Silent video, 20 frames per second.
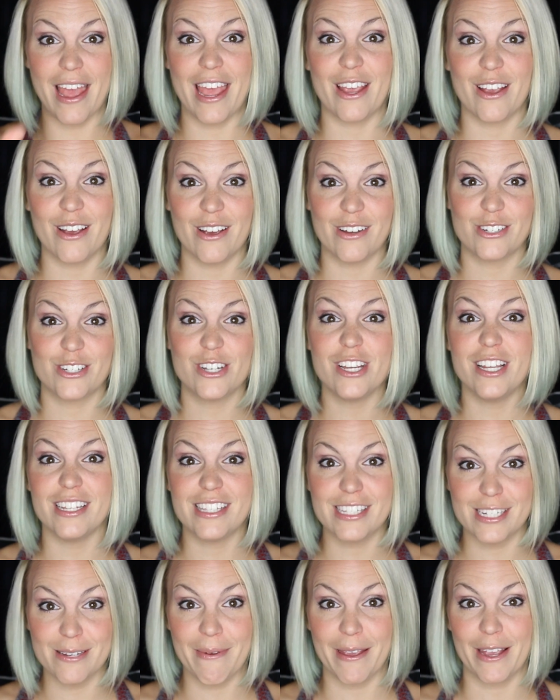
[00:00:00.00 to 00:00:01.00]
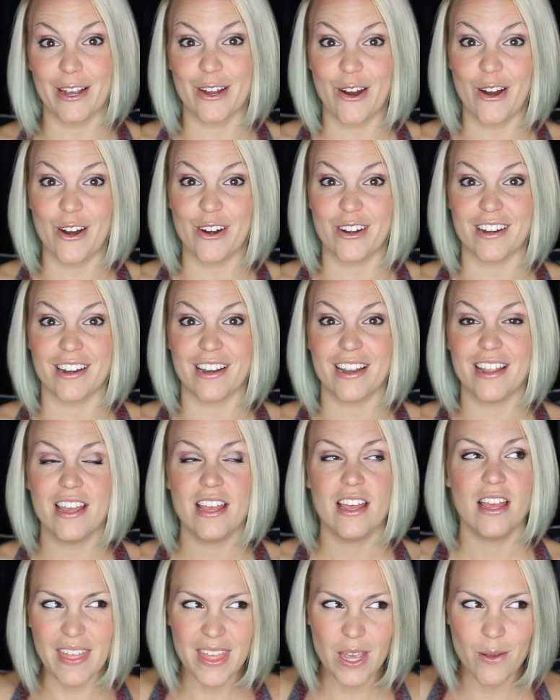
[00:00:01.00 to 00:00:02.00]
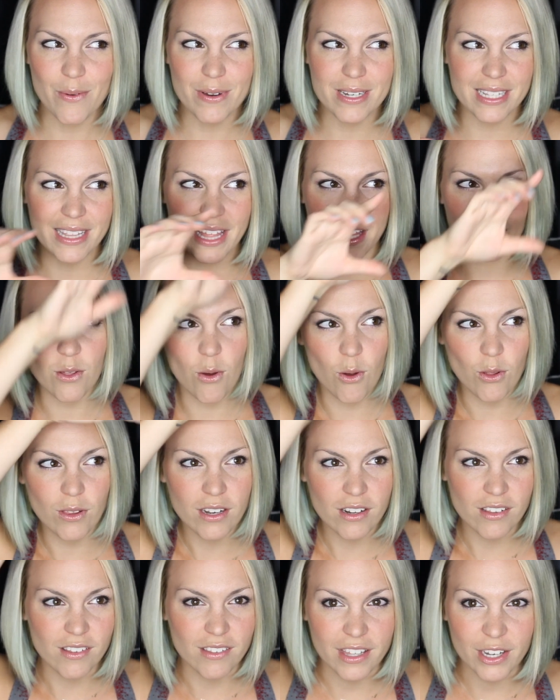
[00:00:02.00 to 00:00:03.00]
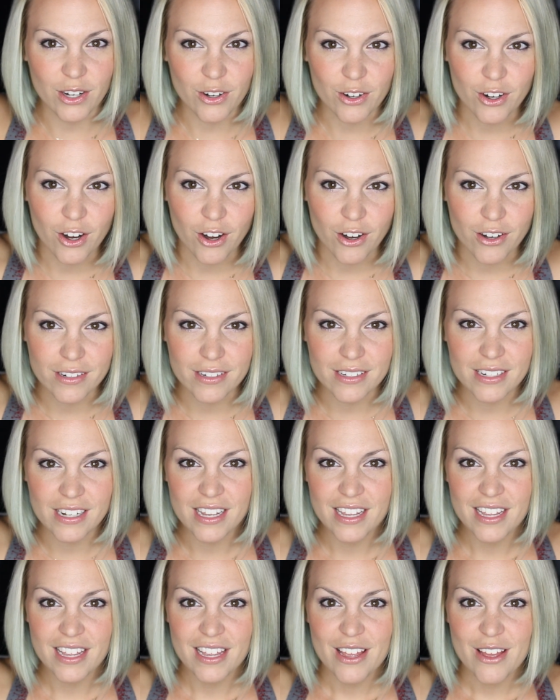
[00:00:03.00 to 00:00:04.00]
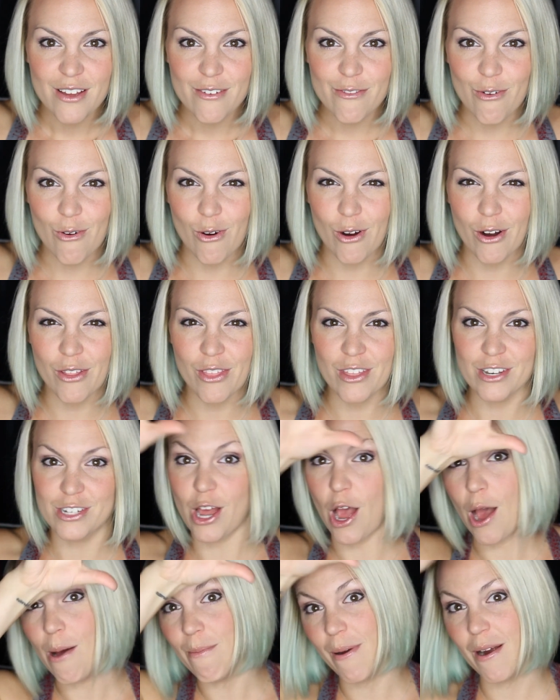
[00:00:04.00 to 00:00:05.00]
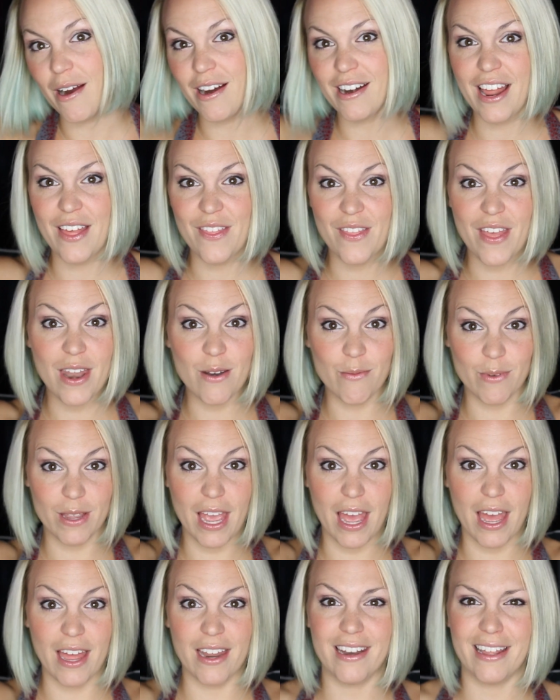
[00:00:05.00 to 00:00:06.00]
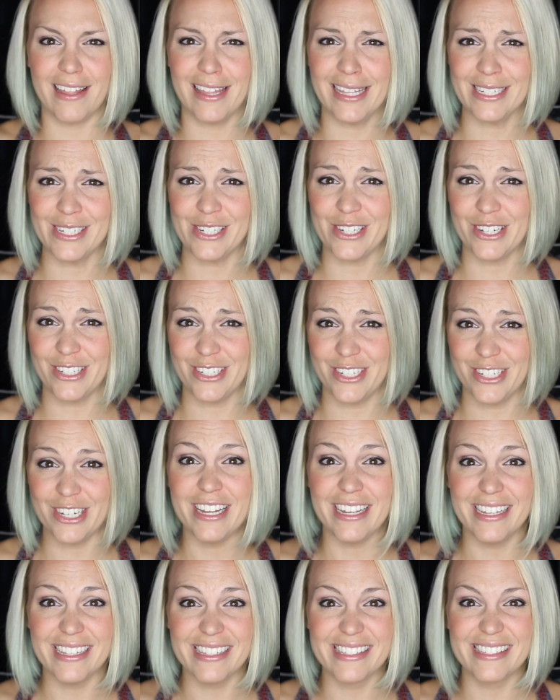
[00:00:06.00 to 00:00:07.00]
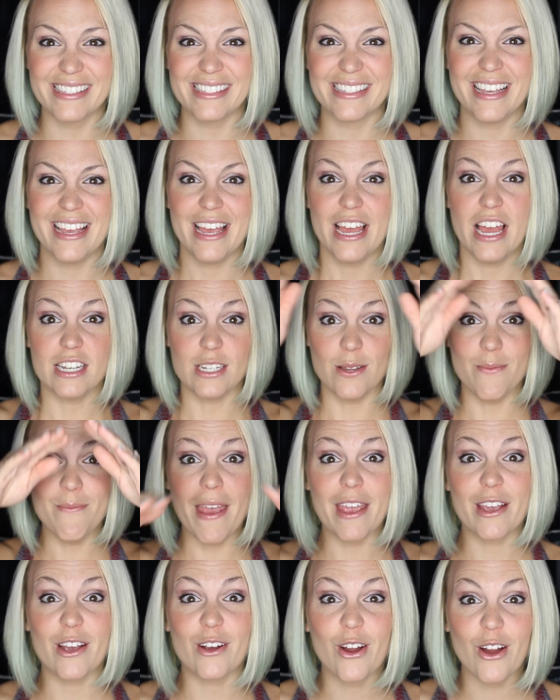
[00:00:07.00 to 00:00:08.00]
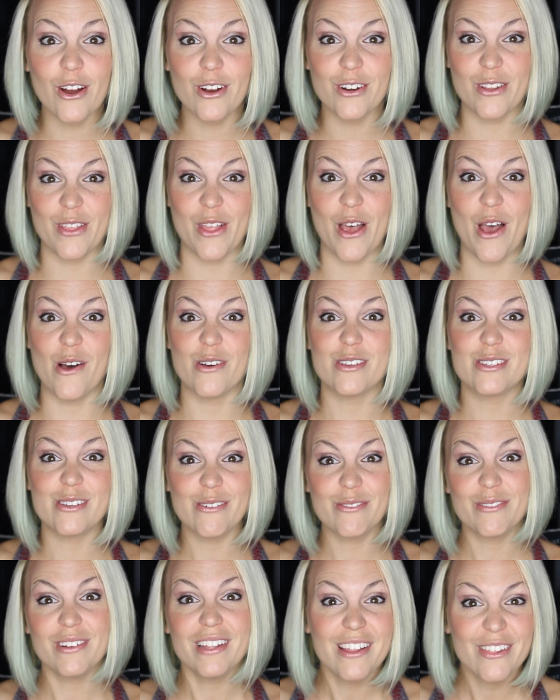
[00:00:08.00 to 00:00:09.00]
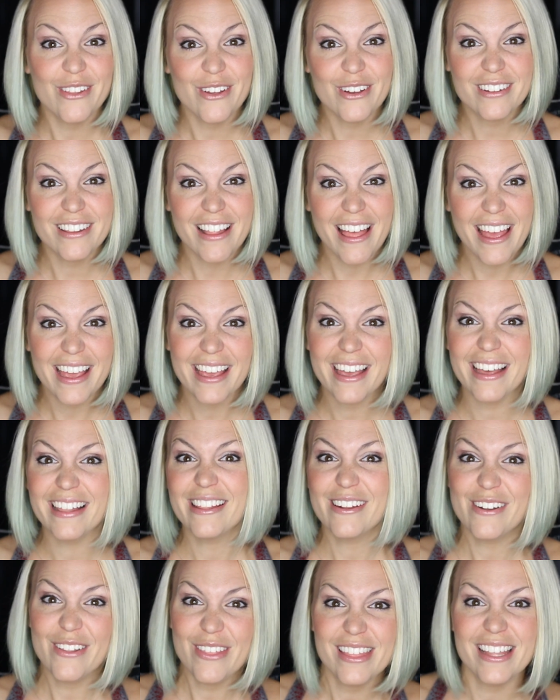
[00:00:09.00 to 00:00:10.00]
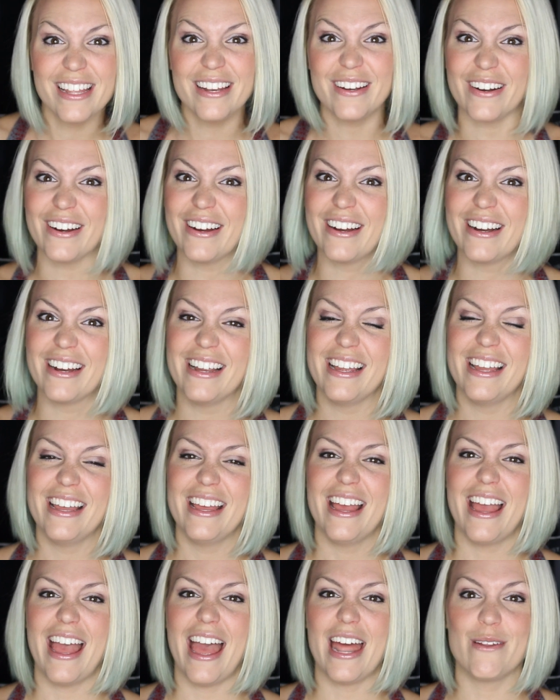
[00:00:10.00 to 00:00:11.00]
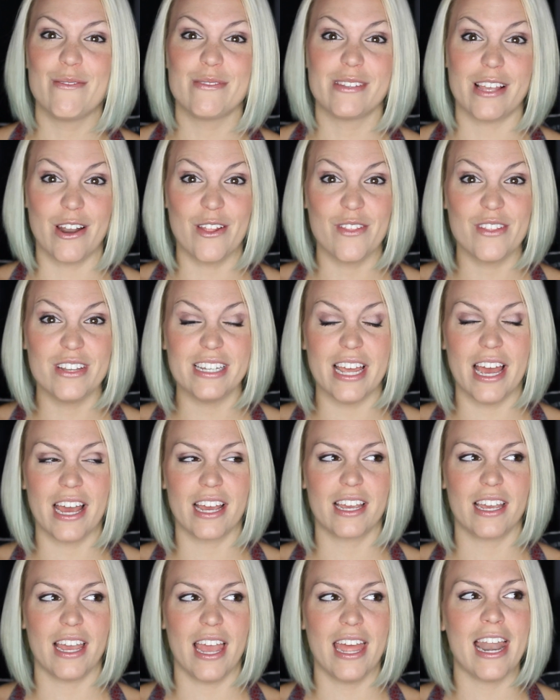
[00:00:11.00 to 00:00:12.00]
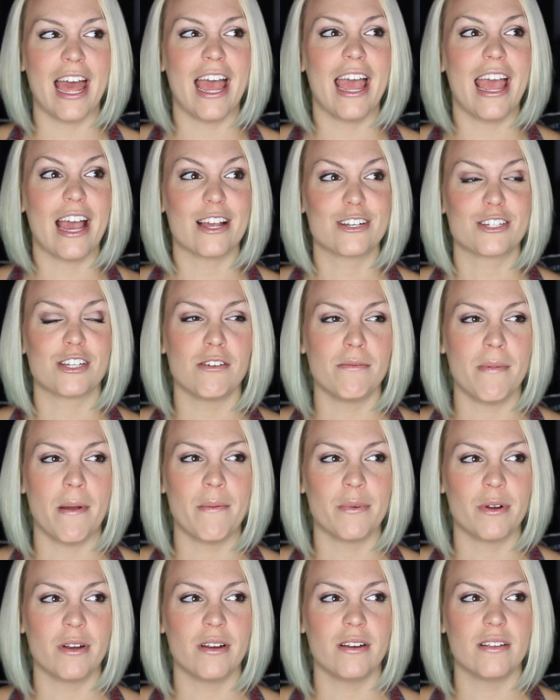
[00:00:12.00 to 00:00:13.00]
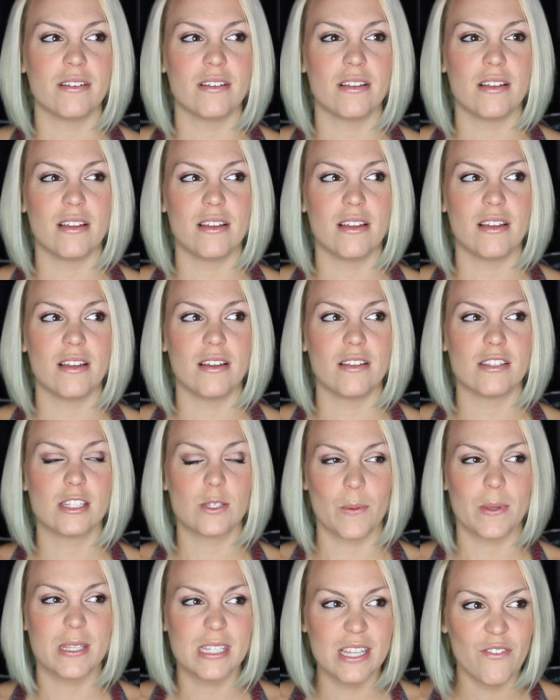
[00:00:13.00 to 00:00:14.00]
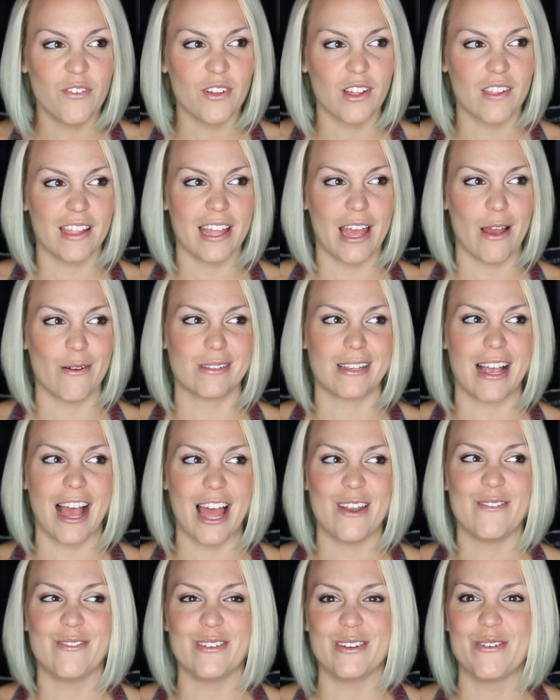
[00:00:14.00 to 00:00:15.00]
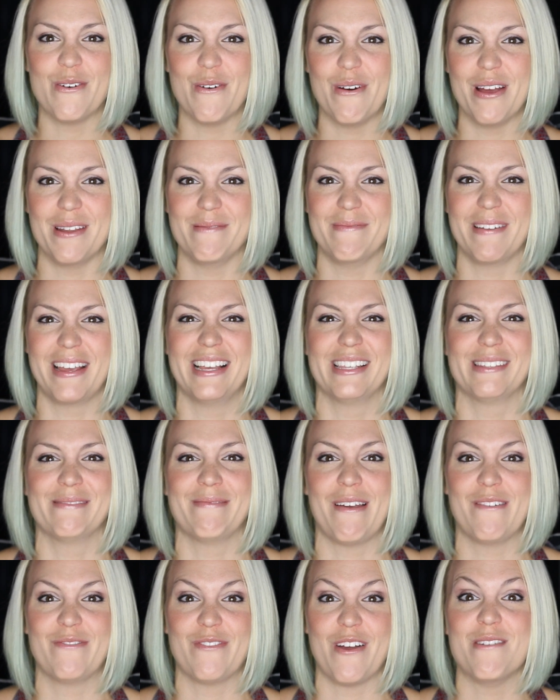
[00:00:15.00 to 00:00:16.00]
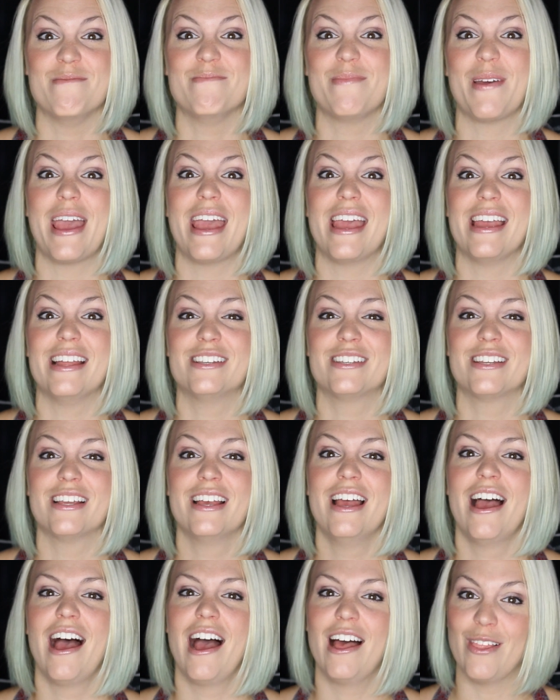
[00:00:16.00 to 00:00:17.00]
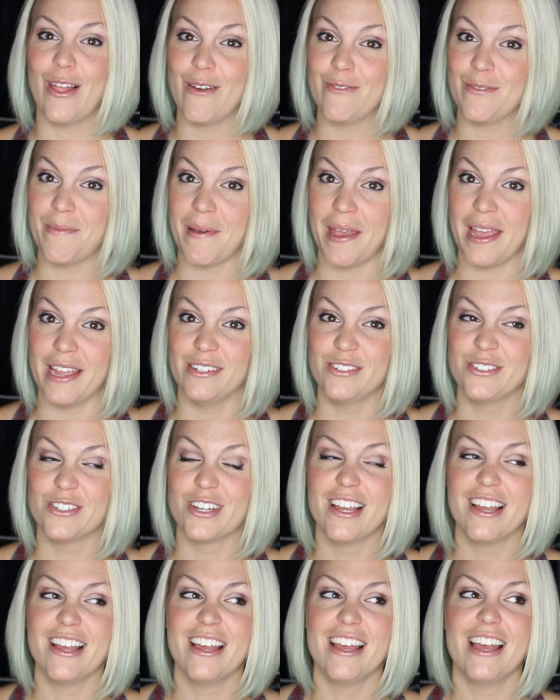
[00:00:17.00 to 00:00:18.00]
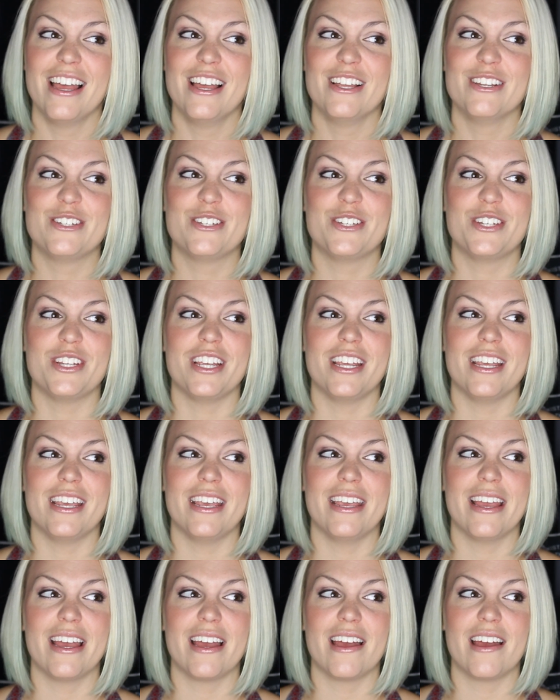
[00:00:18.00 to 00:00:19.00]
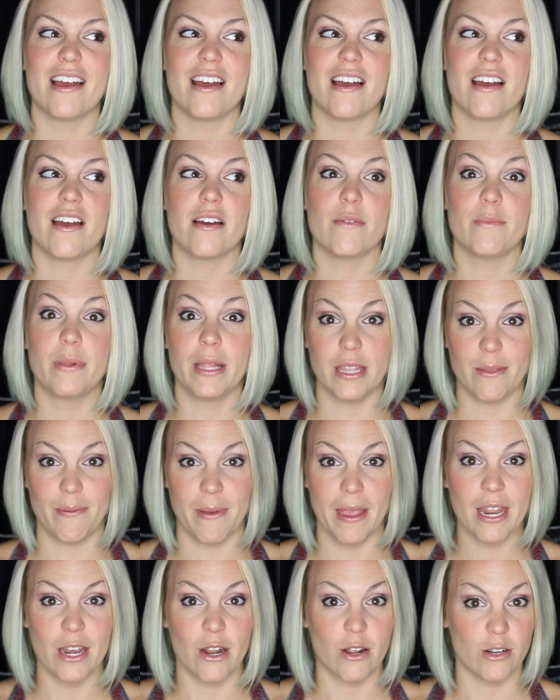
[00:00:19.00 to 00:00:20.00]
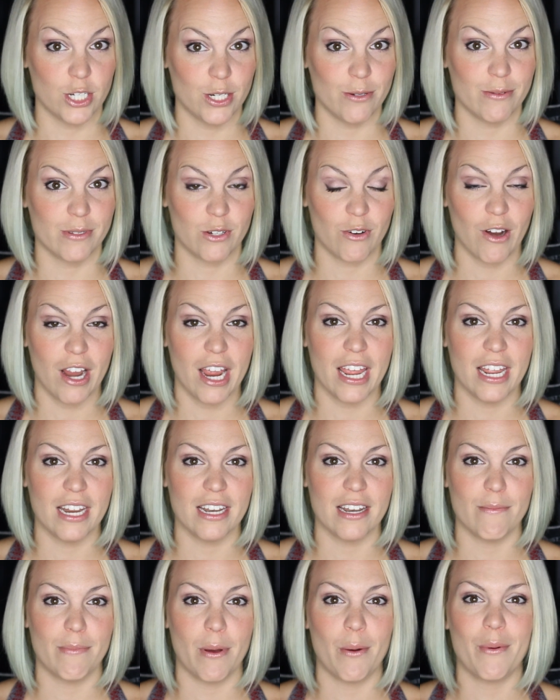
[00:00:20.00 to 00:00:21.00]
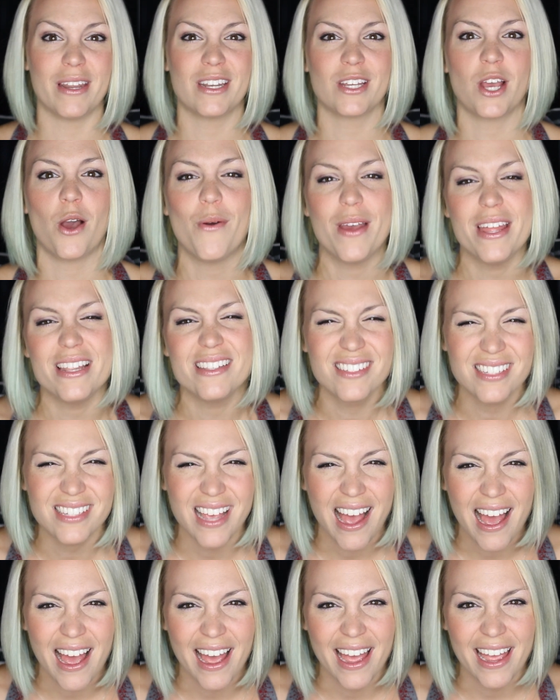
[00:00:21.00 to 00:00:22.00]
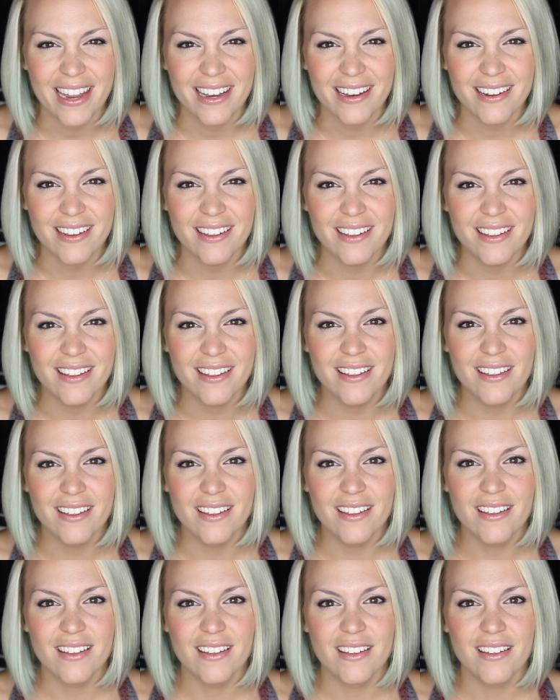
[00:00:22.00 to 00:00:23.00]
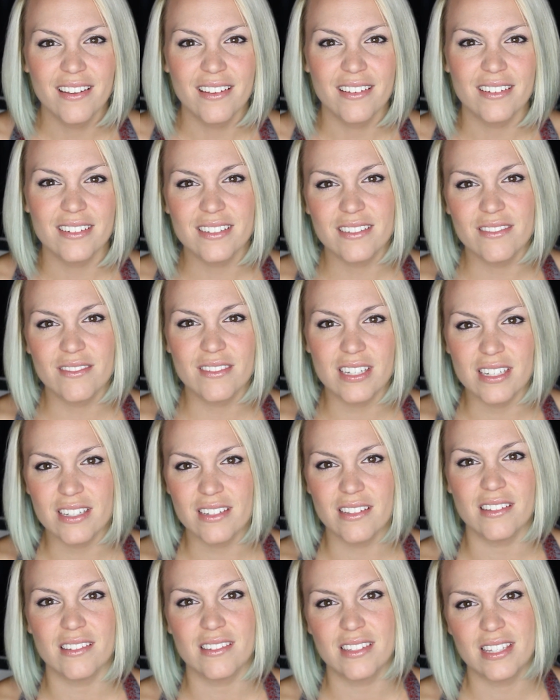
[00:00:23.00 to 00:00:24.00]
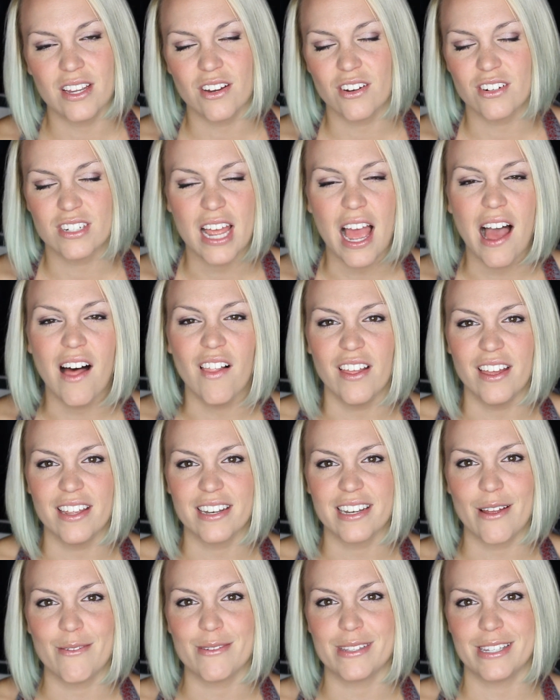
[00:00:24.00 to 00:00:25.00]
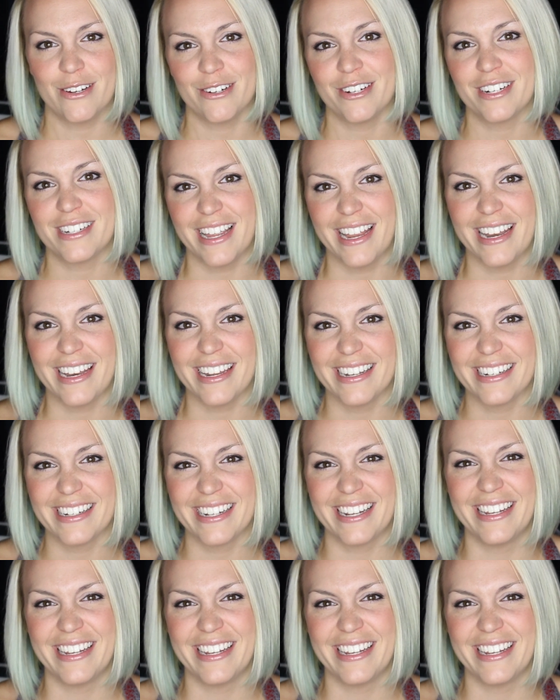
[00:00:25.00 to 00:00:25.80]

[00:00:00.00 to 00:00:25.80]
hang sheets to make a curtain. I think we did like the whole little glitter curtain for the top part, and then we had, I think, just sheets to make a curtain though, so it really looked like a little theater. And it was out on the deck, and I actually remember specifically I was kind of annoyed because my friend Paige, I love you Paige, she played the piano, she was great, but we had to go inside to see her talent and I was irritated